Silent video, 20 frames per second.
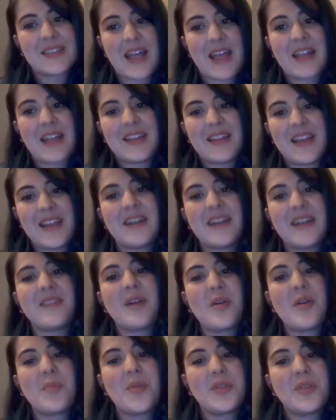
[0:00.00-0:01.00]
and
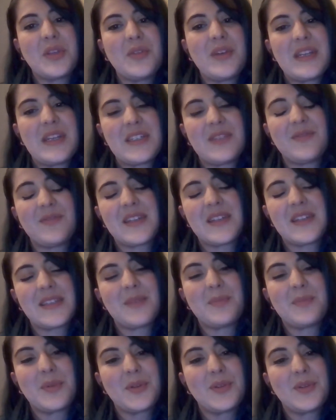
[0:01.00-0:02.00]
their motivation was
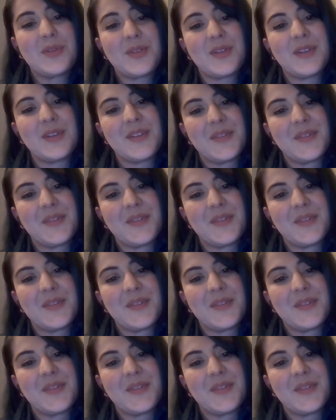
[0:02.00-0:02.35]
improved.